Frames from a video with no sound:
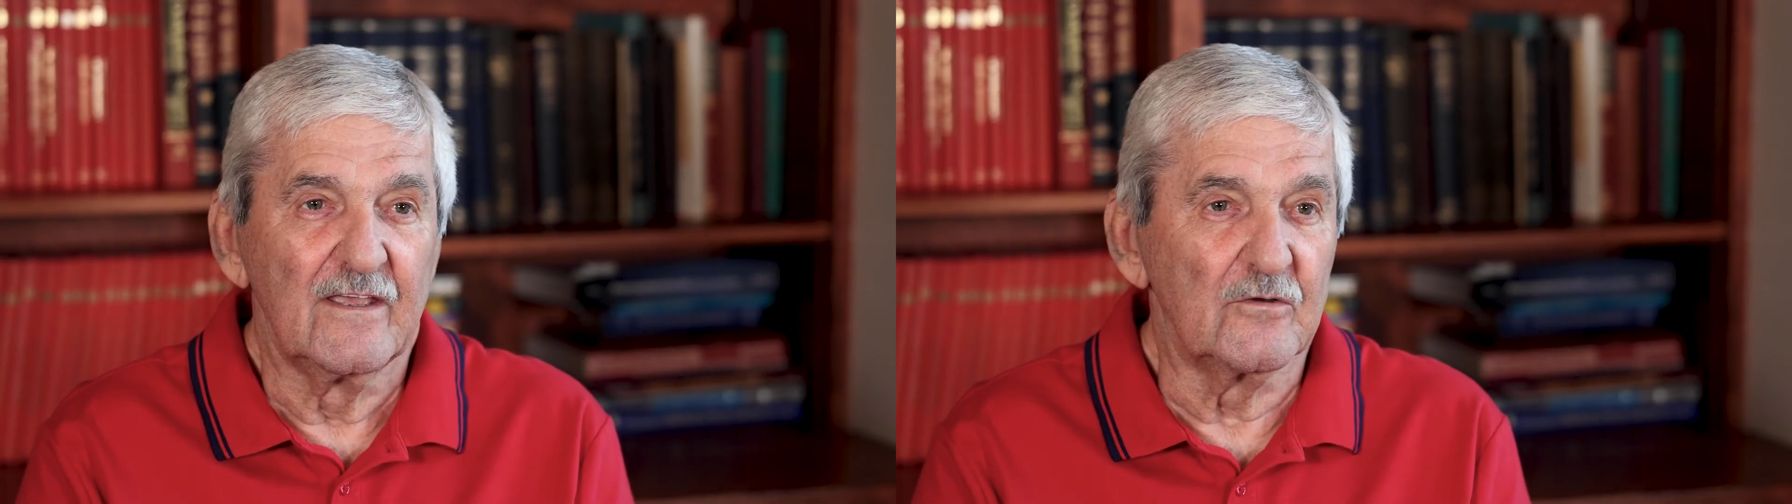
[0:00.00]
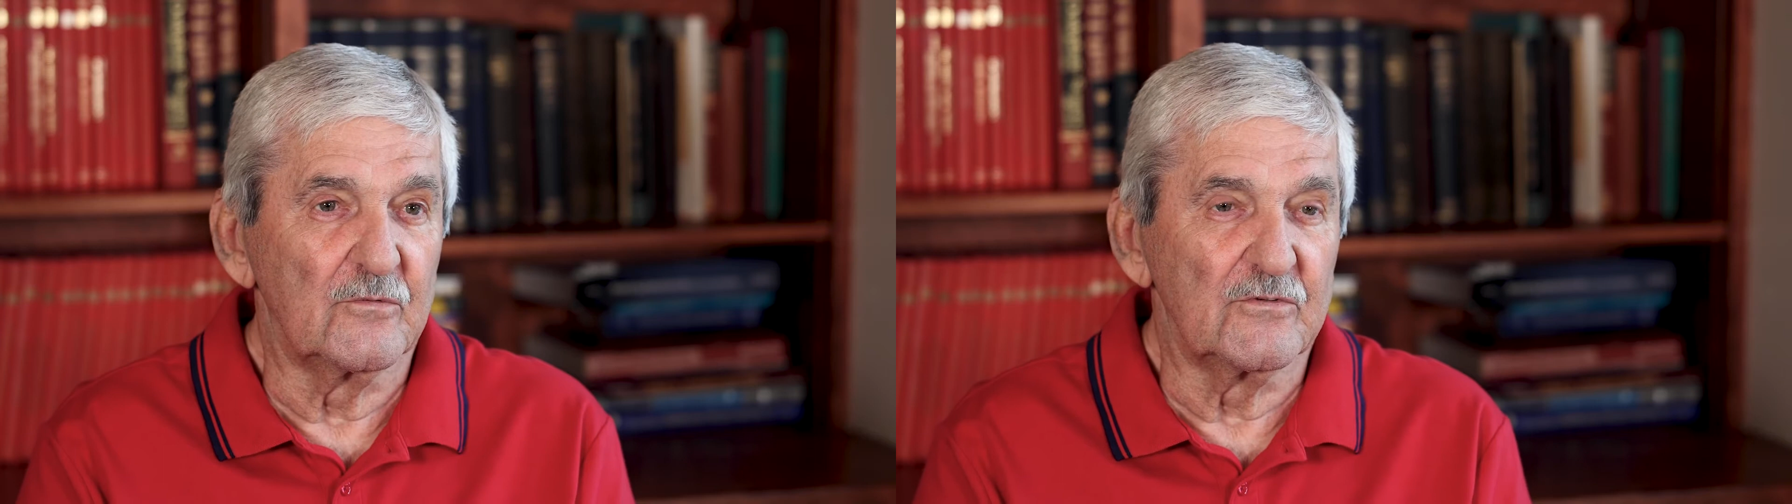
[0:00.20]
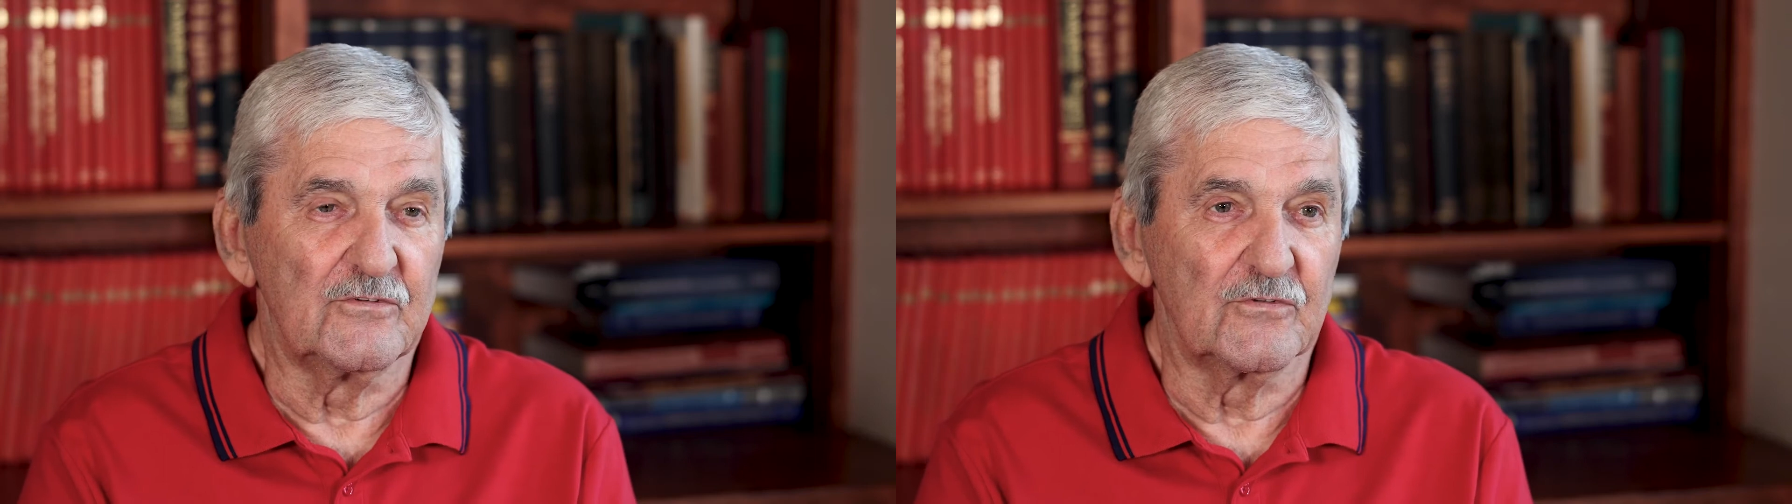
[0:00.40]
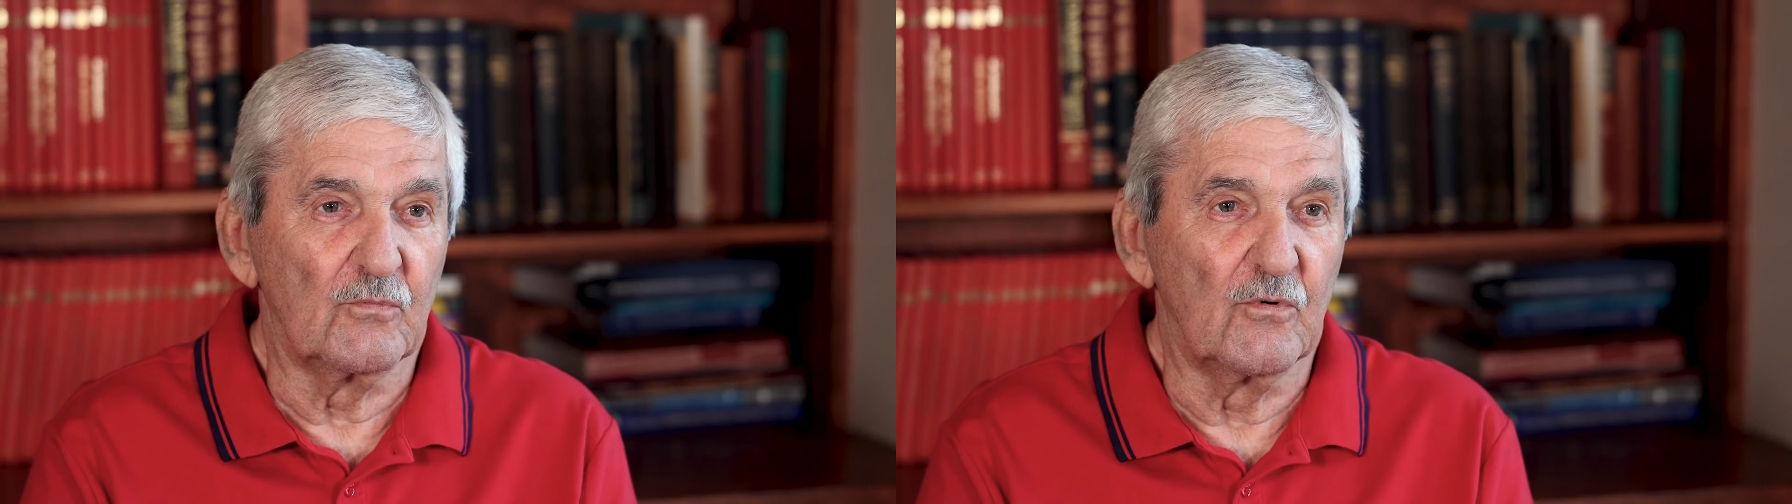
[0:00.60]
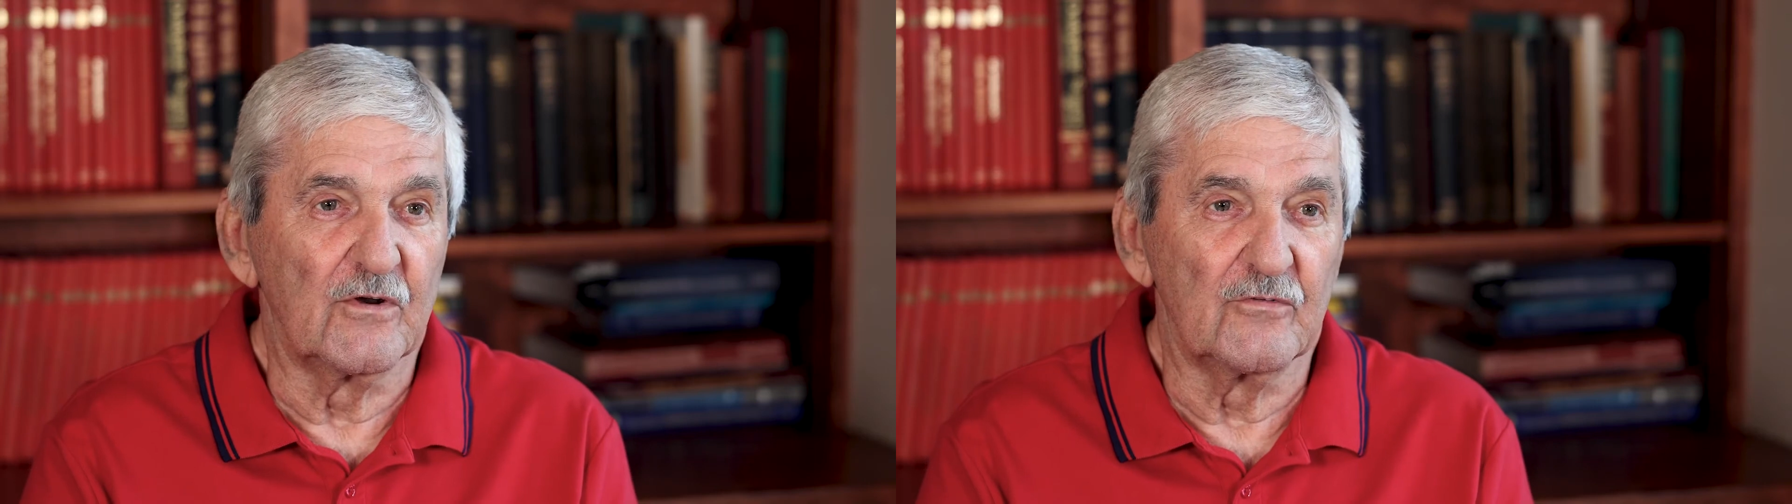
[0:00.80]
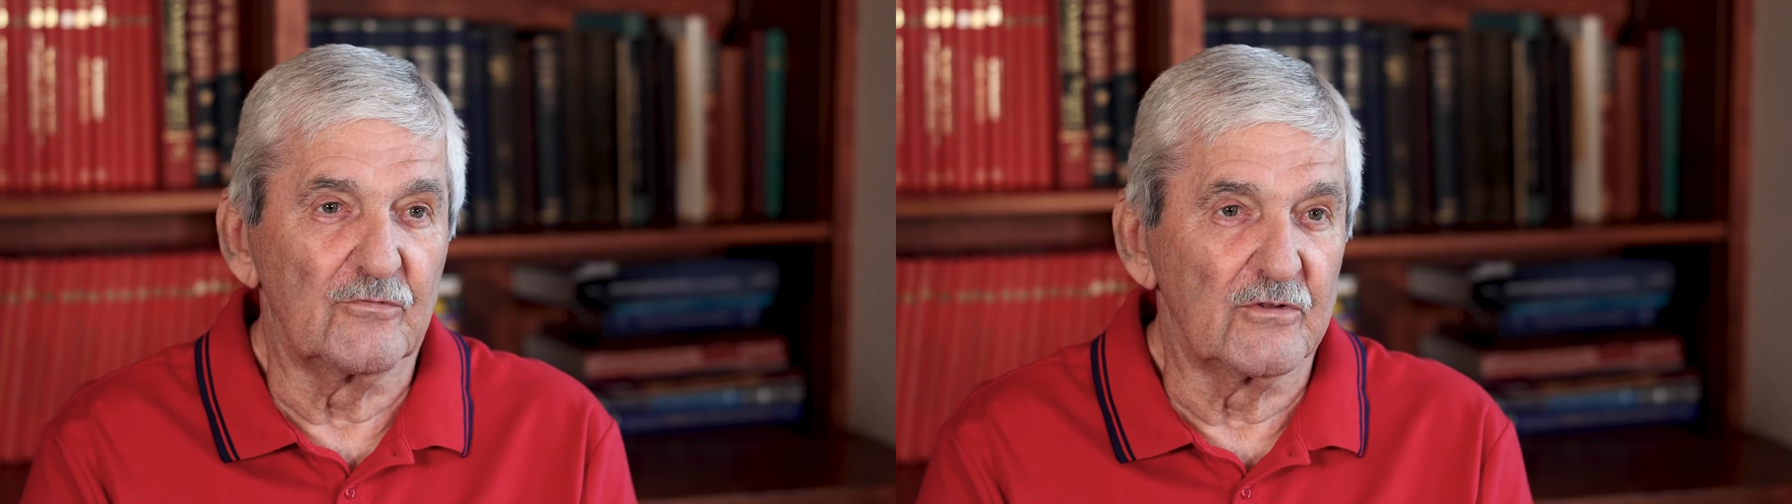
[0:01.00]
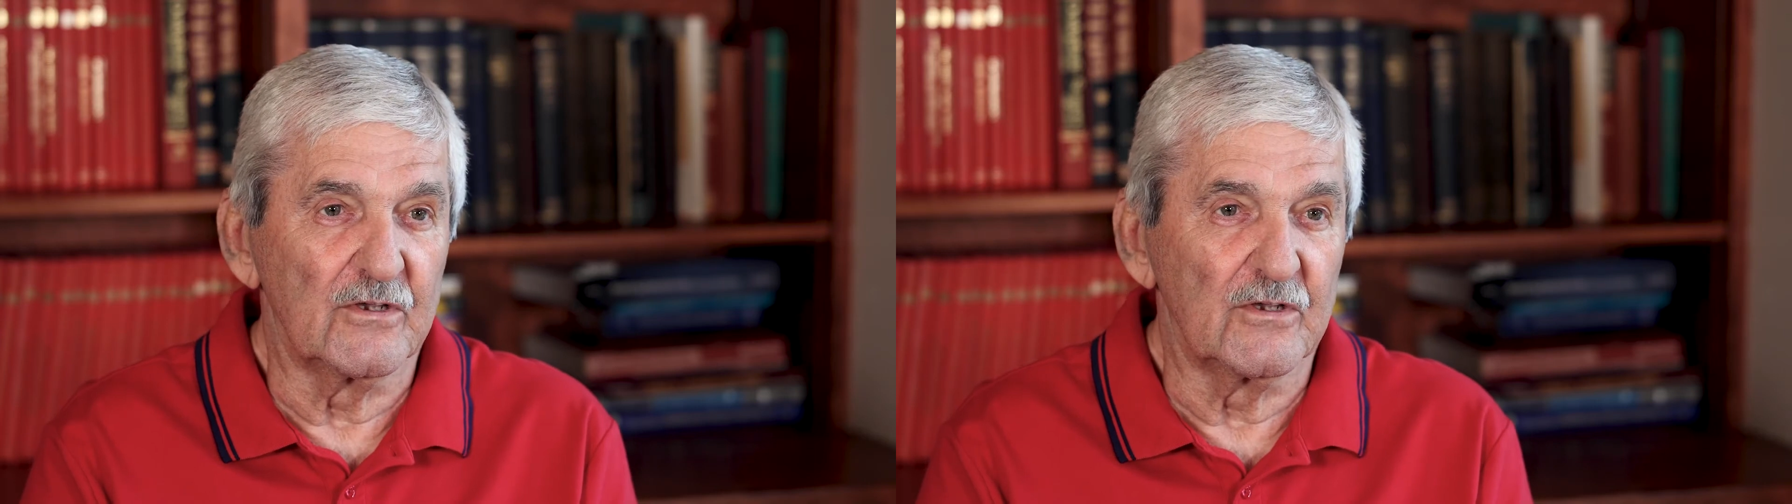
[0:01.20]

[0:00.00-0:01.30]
it was just wonderful